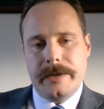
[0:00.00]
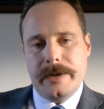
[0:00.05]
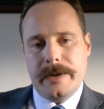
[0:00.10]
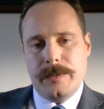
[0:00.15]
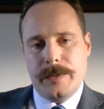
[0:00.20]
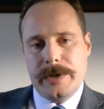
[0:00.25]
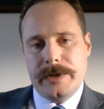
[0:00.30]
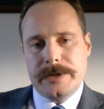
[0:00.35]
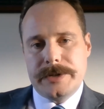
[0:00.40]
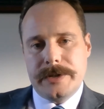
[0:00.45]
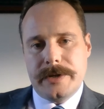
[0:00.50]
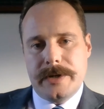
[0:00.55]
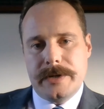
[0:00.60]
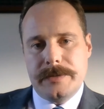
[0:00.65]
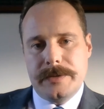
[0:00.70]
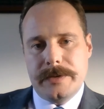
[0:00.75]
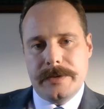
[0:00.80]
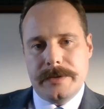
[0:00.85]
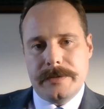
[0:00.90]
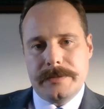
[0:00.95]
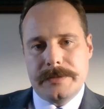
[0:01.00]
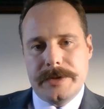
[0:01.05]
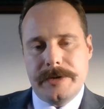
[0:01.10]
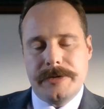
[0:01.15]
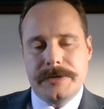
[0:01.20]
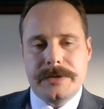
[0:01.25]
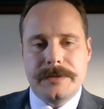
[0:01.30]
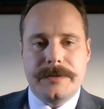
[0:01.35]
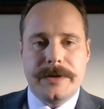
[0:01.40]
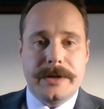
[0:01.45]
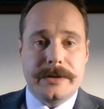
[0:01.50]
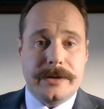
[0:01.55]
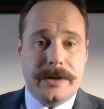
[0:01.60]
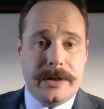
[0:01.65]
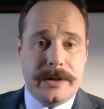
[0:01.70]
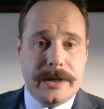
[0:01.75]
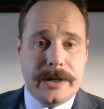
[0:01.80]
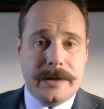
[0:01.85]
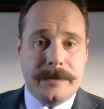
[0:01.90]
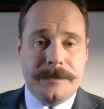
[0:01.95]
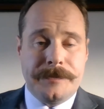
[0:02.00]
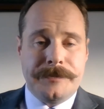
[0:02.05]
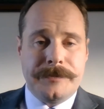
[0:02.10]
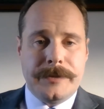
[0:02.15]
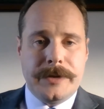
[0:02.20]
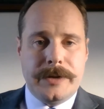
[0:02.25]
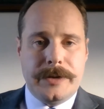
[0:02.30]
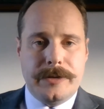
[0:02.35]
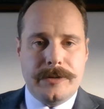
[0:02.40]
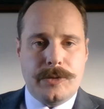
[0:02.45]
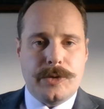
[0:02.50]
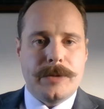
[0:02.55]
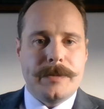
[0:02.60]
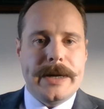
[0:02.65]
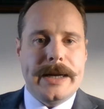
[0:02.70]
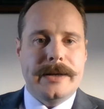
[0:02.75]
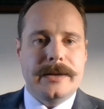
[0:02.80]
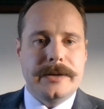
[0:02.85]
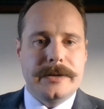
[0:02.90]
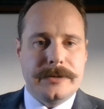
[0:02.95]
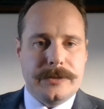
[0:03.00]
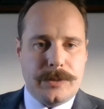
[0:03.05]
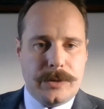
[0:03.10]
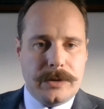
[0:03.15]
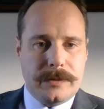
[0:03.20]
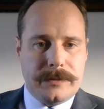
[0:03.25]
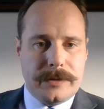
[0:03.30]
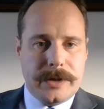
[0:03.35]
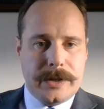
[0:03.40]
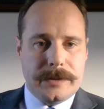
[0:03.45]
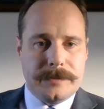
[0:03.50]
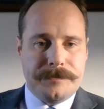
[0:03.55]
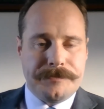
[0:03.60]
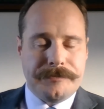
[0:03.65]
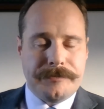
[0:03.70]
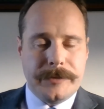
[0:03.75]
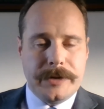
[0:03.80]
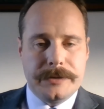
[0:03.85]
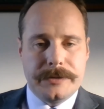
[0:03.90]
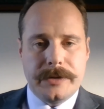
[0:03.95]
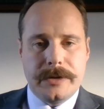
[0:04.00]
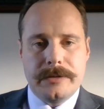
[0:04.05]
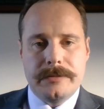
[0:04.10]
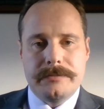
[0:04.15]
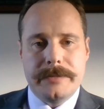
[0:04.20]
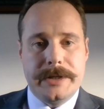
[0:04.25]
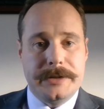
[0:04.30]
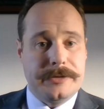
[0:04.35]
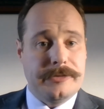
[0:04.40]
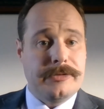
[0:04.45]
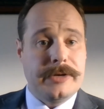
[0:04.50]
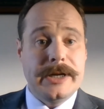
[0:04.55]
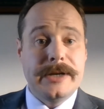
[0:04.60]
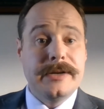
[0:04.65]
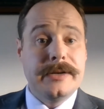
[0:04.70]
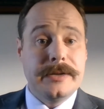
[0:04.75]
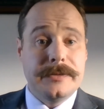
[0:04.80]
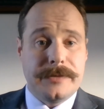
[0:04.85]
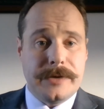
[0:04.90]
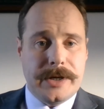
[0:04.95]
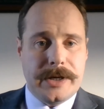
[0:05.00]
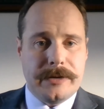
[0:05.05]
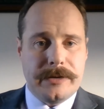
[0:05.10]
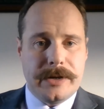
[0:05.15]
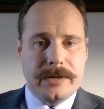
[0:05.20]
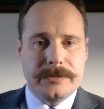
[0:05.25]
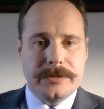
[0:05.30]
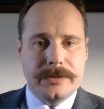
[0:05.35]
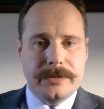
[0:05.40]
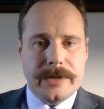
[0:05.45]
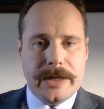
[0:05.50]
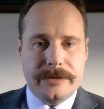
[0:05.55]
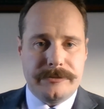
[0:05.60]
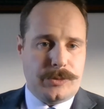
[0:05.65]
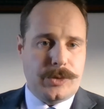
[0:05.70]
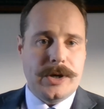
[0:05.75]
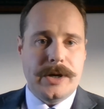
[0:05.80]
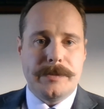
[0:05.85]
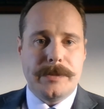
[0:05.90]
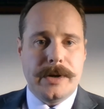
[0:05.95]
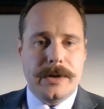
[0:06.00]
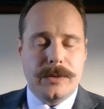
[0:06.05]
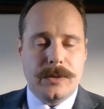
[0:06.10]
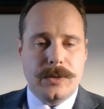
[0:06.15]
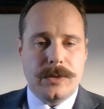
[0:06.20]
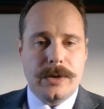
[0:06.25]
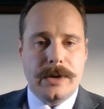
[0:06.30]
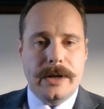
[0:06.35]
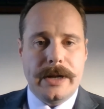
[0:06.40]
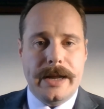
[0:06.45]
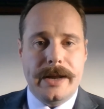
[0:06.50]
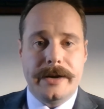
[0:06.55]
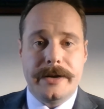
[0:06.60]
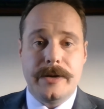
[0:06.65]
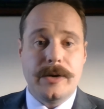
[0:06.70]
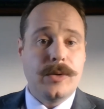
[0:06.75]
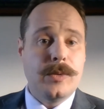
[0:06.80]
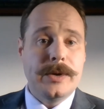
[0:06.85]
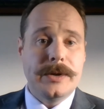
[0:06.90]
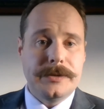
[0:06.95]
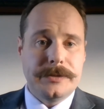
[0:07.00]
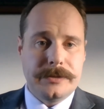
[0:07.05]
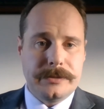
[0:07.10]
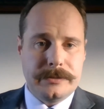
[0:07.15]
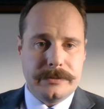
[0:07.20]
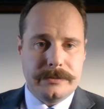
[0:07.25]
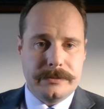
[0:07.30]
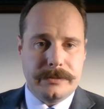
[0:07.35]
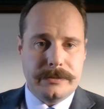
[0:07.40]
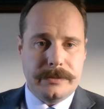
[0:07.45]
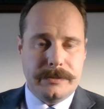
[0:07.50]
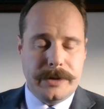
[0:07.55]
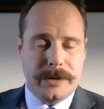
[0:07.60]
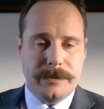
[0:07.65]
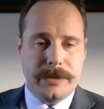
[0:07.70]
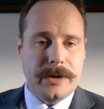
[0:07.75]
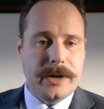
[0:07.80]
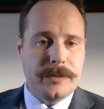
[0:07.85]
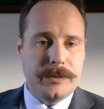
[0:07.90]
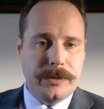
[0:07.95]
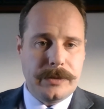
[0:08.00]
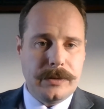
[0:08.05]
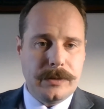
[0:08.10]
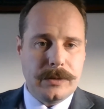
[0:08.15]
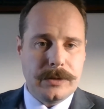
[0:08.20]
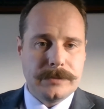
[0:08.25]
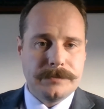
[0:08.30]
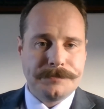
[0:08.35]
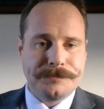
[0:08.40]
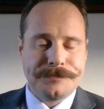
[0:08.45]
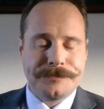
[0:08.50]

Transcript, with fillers: And when you're charged with a serious offence like that, you're automatically disqualified. So he surrendered his firearms as required by law, and he always complied with the law.